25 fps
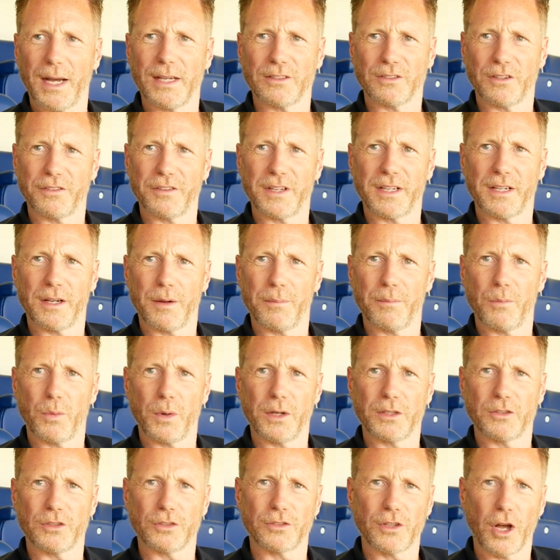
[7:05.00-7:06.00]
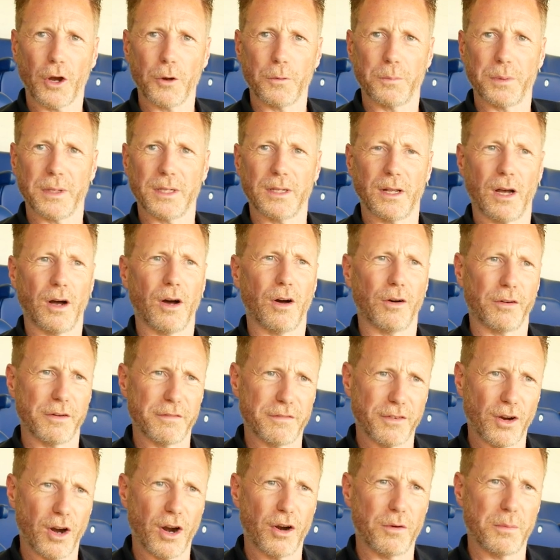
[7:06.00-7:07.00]
players, I think we're just hoping that our
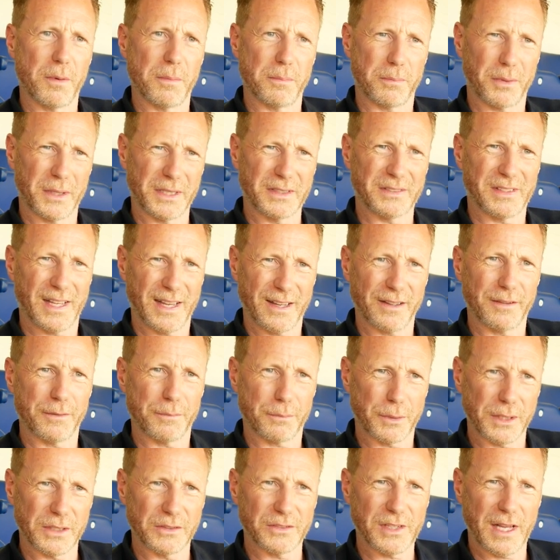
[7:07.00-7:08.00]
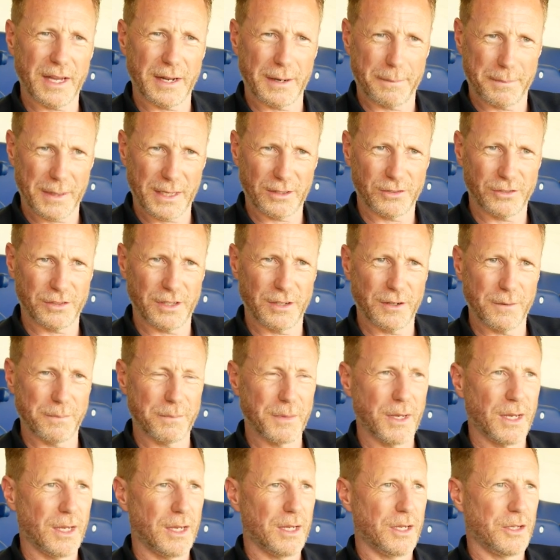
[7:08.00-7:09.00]
environment brings out the best in
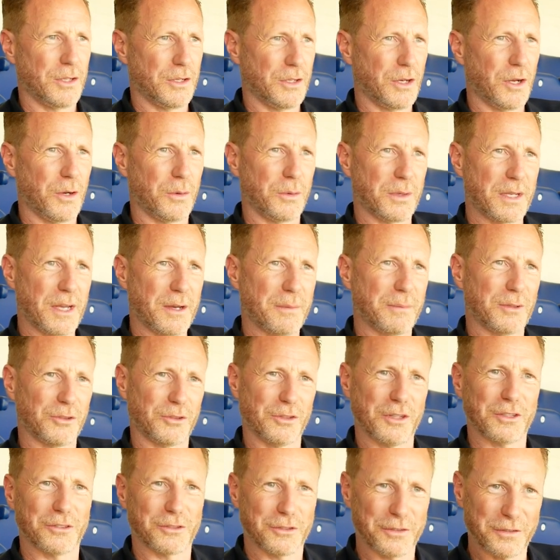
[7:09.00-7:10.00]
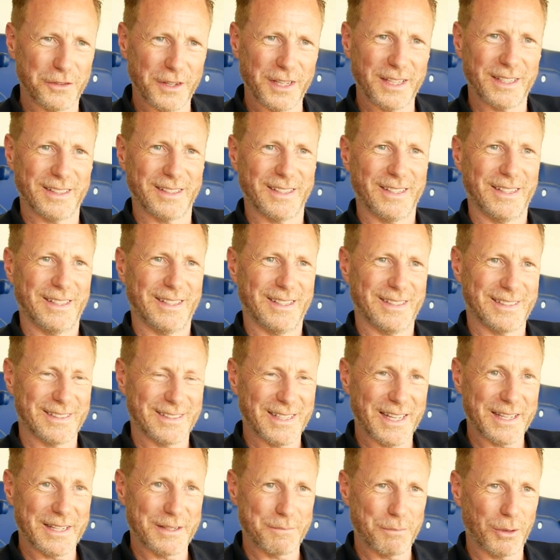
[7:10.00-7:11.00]
them, you know, get them as fit
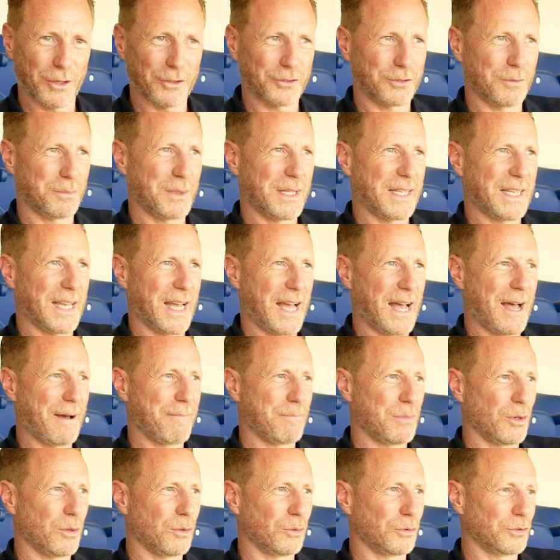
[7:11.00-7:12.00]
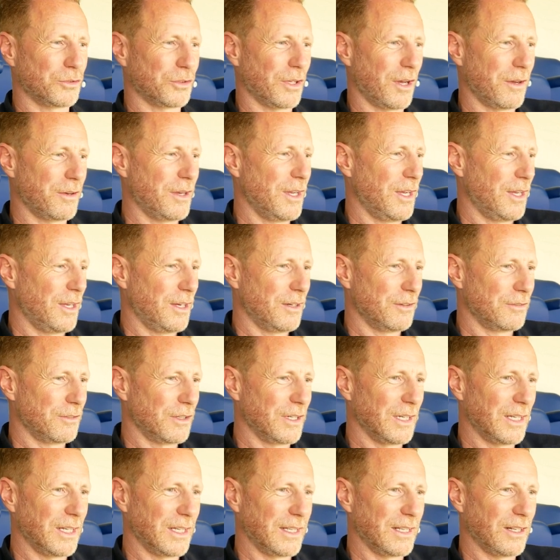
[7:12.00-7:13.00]
as they possibly can, but also
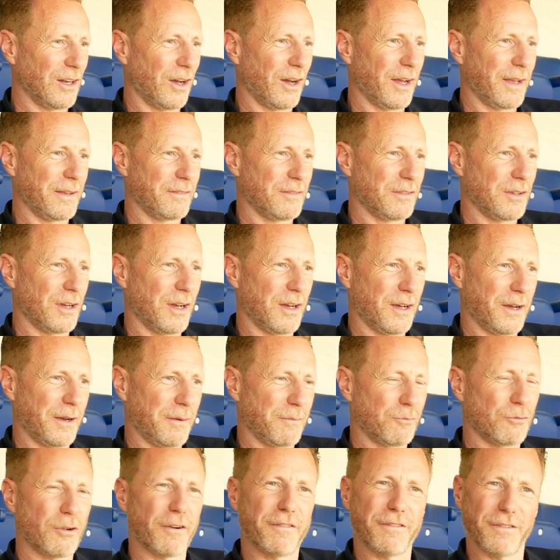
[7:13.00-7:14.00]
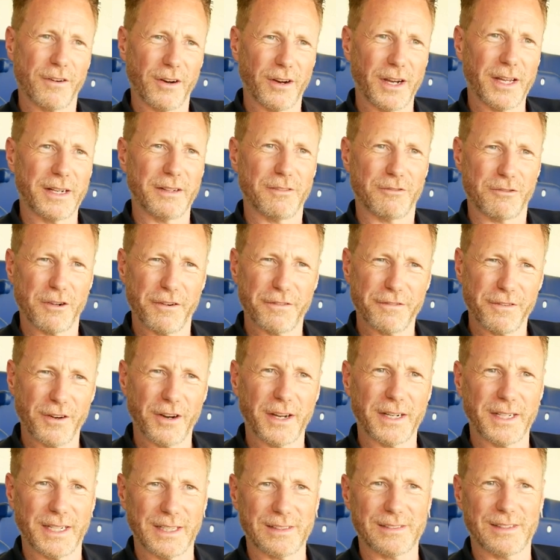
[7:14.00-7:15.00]
really like refine
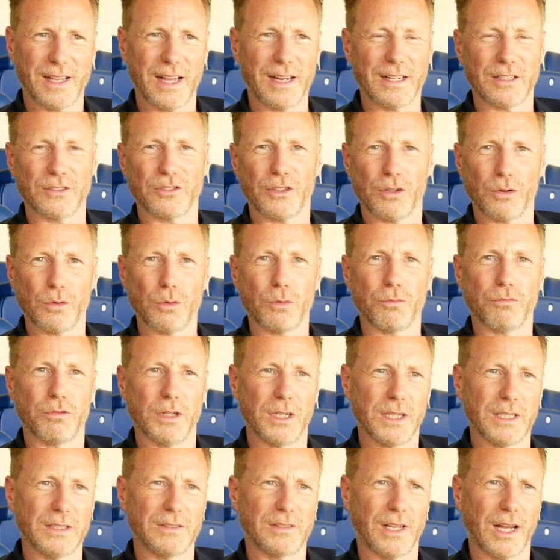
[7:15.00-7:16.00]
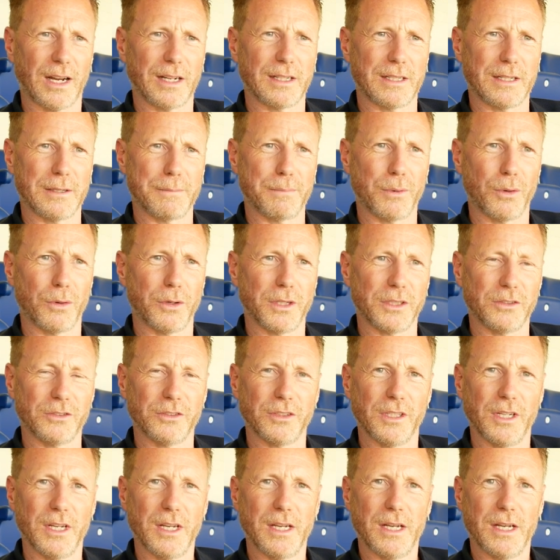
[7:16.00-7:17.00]
their talents. They're all really talented
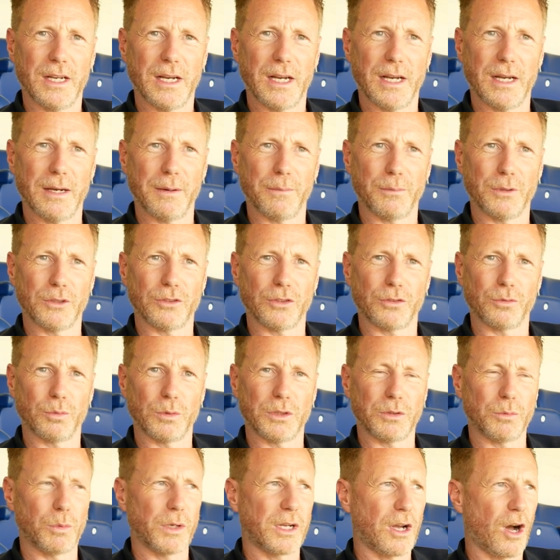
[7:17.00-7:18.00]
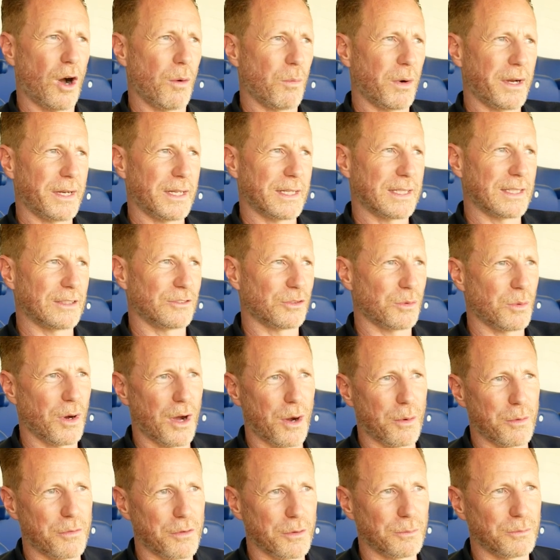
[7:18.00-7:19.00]
boys, and we can't wait to get to
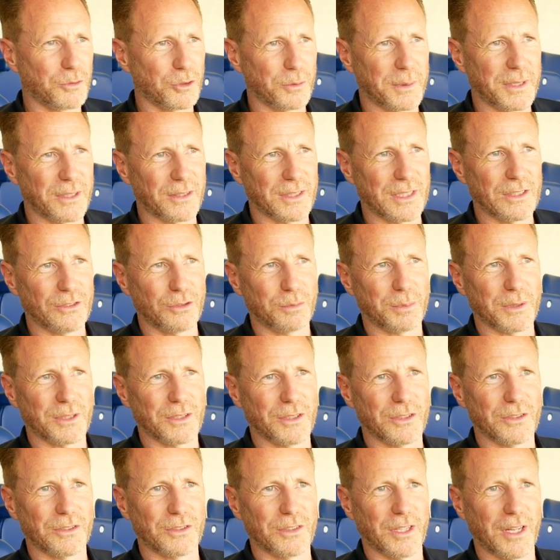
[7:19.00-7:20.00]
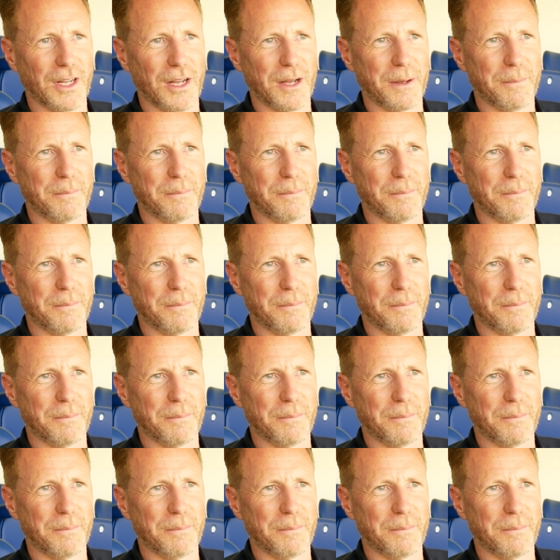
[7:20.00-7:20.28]
work with them, to be honest, because